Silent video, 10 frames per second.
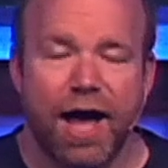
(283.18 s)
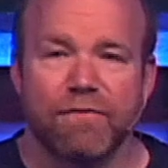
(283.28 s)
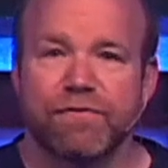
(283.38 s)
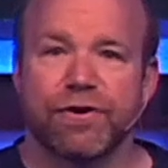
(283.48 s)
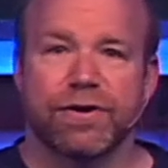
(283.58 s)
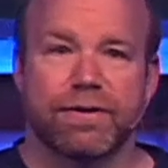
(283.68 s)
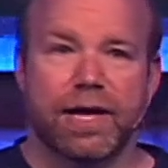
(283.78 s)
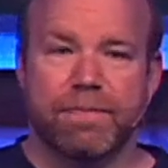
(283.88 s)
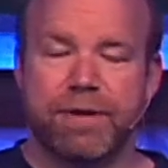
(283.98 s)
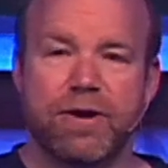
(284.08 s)
For
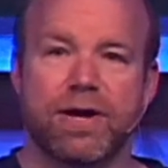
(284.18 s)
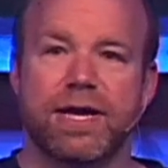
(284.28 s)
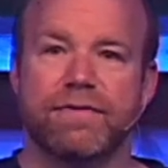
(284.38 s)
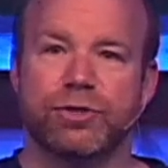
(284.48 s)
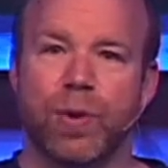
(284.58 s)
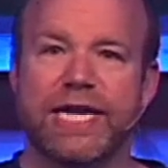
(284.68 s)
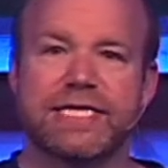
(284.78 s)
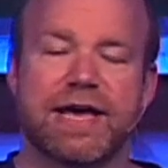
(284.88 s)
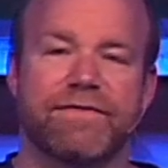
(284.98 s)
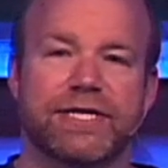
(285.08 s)
a period in
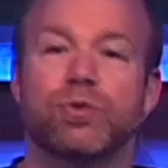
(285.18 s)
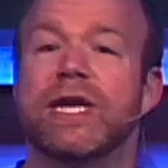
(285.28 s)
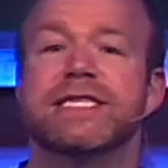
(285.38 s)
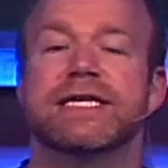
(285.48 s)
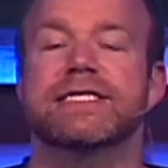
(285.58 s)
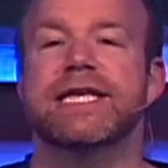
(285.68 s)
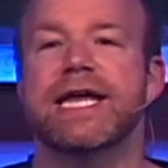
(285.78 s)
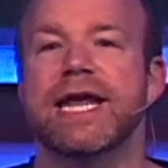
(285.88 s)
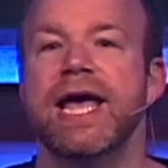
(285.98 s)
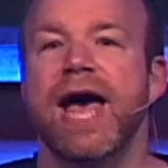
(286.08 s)

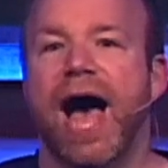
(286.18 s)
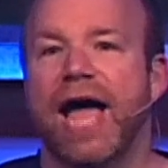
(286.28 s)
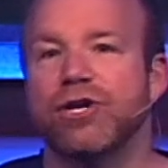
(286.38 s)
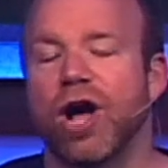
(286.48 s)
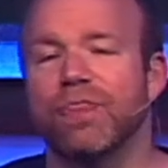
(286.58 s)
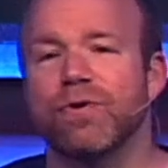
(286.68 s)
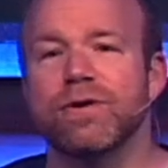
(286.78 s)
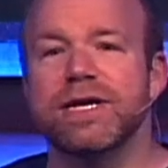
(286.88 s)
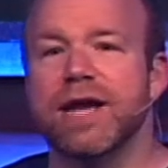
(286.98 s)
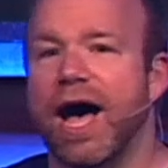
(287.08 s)
2016, I had gone
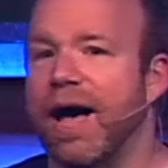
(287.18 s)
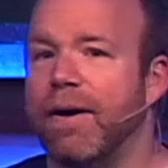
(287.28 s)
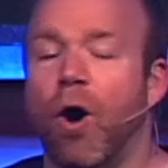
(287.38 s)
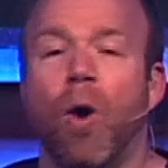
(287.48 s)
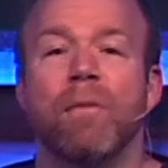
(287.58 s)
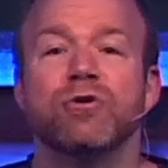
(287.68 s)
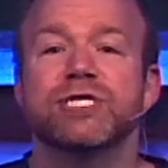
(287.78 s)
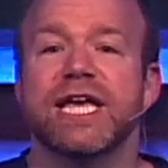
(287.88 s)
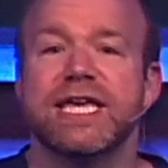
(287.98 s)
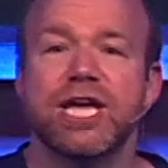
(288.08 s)
through almost
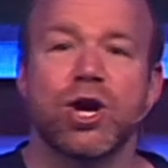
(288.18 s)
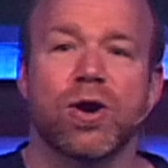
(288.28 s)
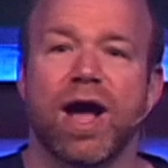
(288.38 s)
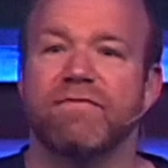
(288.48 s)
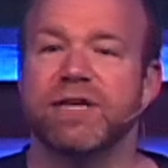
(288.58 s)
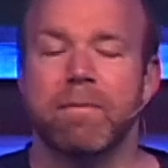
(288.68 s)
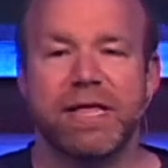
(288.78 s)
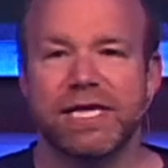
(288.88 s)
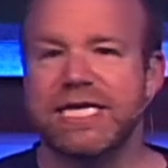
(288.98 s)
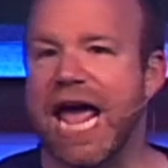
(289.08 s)
a year of
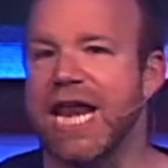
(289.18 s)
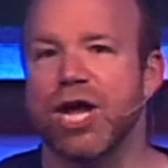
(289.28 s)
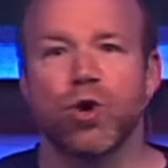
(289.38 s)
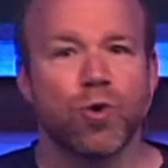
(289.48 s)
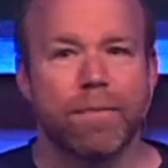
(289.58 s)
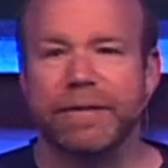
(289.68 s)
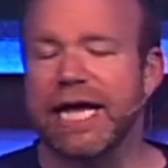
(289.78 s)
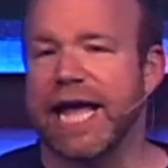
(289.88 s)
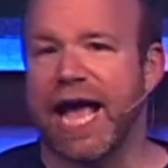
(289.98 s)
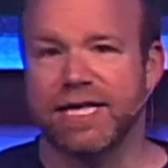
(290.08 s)
debilitating,
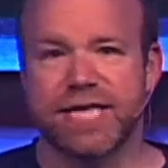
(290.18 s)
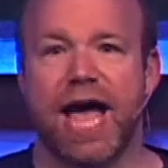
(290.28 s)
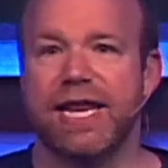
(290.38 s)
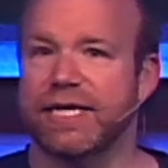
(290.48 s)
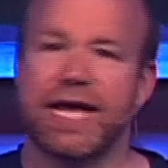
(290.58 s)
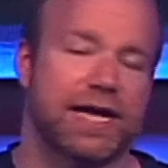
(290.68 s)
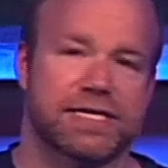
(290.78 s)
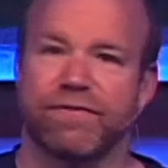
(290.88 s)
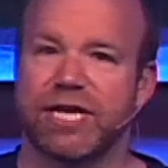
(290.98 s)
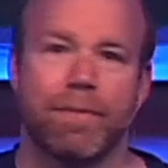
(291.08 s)
crippling anxiety attacks
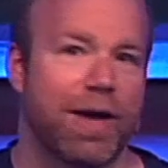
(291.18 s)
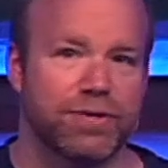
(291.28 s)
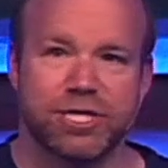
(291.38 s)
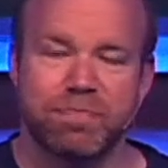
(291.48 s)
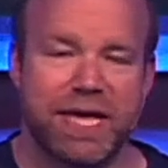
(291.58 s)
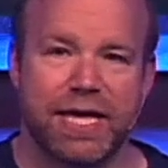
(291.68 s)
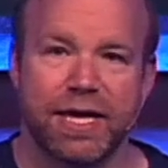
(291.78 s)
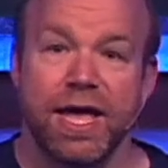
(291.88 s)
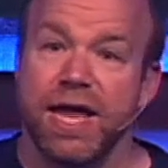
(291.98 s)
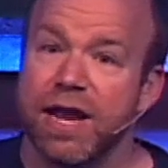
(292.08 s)
every time I would speak.
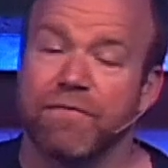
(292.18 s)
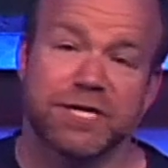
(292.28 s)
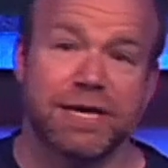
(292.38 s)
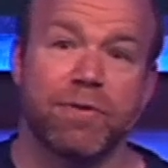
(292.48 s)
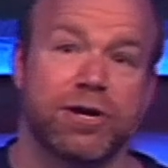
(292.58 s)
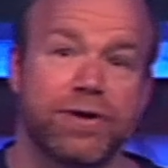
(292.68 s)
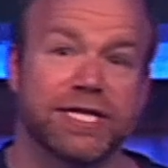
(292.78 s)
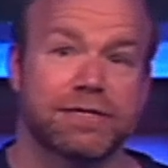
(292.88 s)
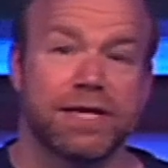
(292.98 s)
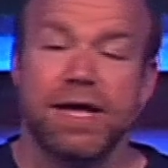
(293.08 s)
Now, for someone who
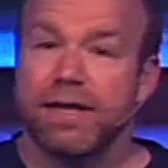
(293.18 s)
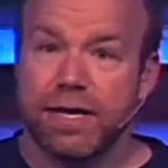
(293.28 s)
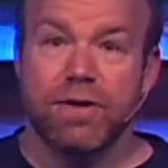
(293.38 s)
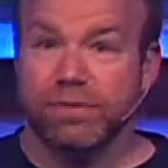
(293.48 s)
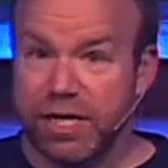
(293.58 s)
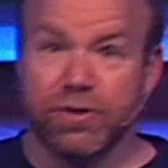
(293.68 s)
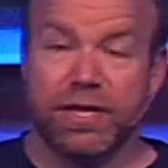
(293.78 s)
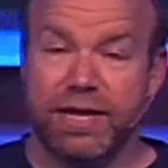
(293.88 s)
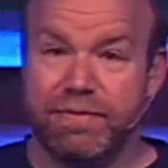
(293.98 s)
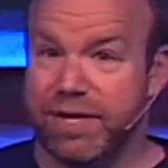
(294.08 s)
gets, you know,
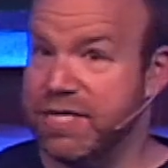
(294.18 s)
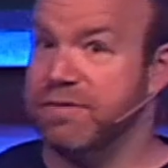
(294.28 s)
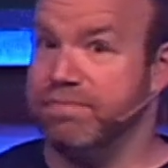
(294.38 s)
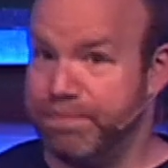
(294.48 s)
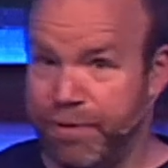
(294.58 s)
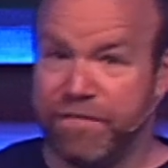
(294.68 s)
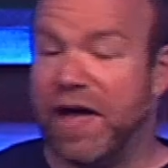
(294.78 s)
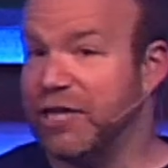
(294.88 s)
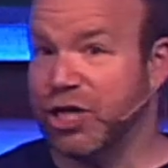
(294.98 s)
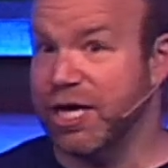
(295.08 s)
literally his
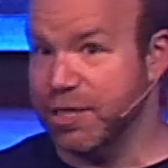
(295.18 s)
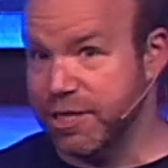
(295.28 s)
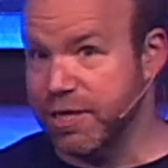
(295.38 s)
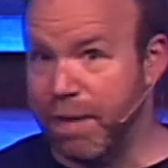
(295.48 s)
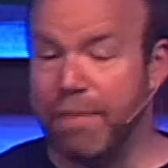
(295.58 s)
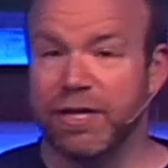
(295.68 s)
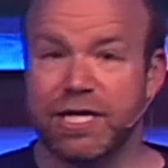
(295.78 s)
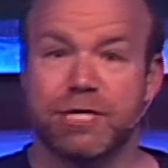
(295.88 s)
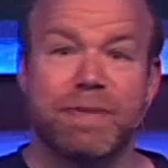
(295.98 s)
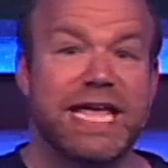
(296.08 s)
profession is to publicly
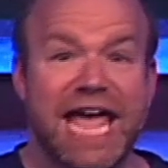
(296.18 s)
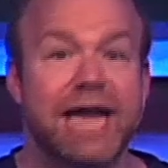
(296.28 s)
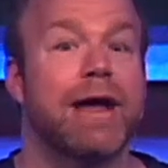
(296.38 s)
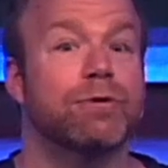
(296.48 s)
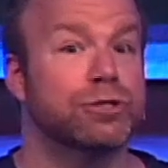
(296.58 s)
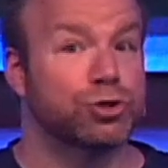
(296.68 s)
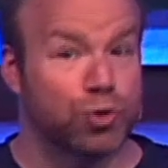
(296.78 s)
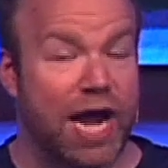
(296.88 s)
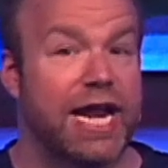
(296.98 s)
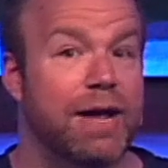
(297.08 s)
speak, and I was
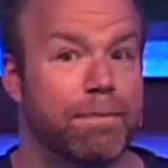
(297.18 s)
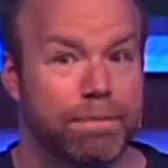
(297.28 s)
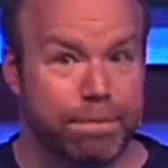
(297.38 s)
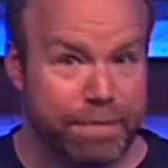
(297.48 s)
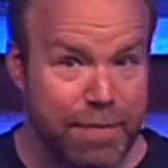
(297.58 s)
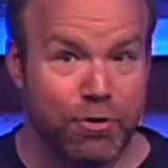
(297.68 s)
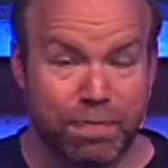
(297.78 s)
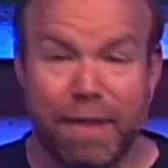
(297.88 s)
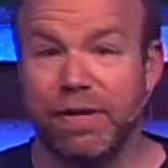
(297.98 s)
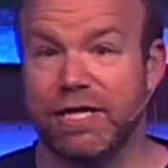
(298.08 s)
training people to
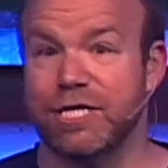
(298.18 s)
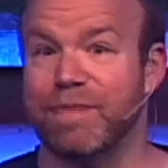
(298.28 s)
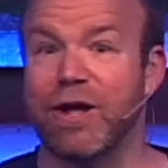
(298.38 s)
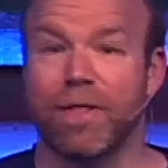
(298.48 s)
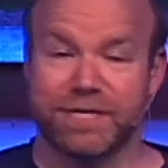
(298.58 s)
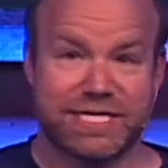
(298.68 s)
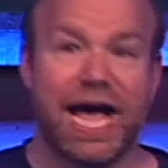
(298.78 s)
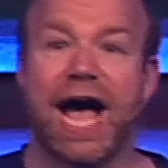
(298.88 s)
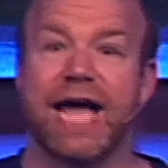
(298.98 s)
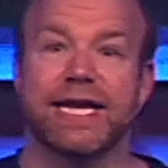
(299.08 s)
publicly speak on the
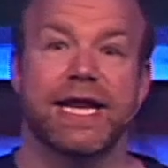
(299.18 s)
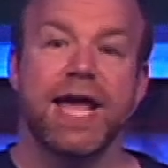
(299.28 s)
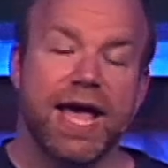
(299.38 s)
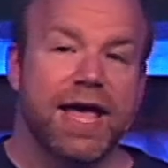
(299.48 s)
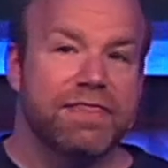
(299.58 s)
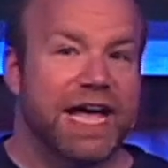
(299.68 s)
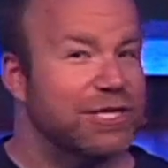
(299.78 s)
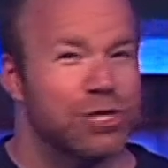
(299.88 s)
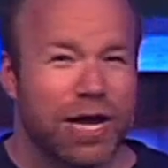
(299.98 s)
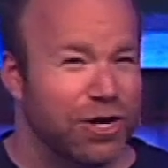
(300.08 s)
side, and
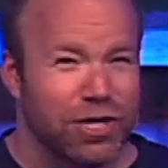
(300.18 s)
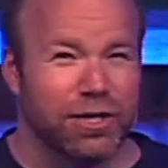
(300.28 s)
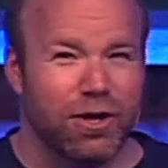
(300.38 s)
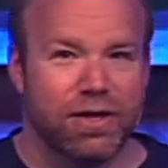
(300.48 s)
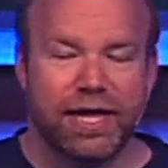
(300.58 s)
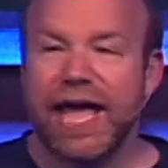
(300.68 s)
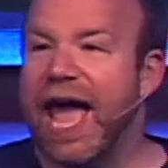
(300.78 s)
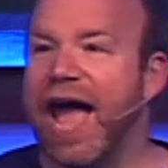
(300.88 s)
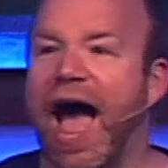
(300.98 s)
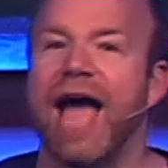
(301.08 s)
that's not a good look. Like,
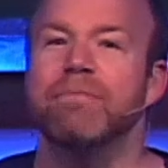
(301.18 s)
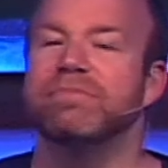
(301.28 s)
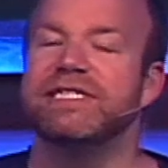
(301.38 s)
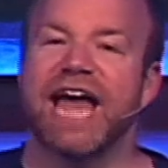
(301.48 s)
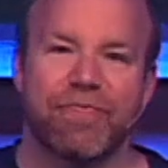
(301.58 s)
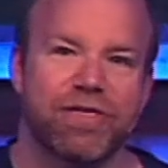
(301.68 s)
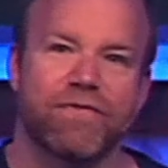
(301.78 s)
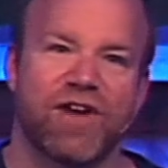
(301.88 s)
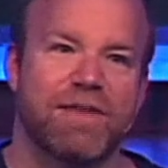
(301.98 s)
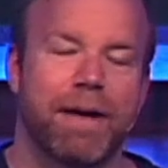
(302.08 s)
hey, I am deathly
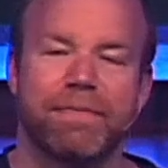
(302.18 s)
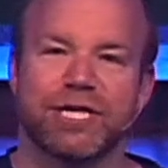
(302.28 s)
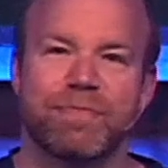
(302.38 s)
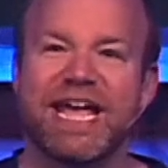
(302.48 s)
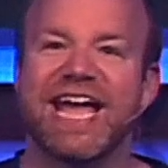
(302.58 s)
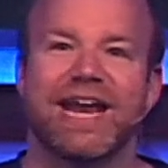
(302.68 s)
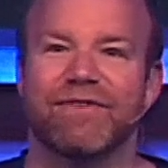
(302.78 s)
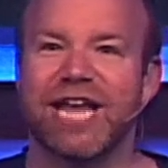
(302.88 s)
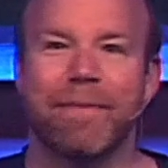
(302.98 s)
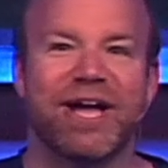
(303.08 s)
afraid of public speaking, and every
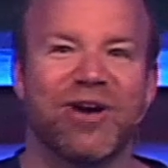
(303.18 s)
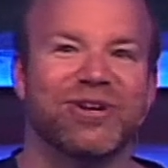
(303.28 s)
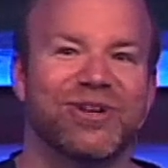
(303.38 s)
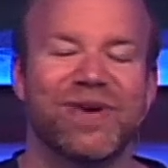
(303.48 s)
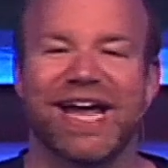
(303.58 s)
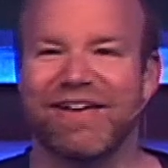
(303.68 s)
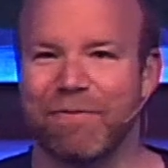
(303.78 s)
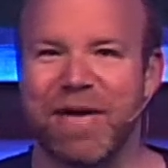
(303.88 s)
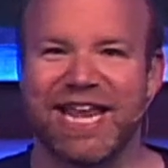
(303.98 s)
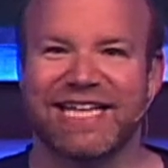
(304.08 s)
time I go to do it, I get a panic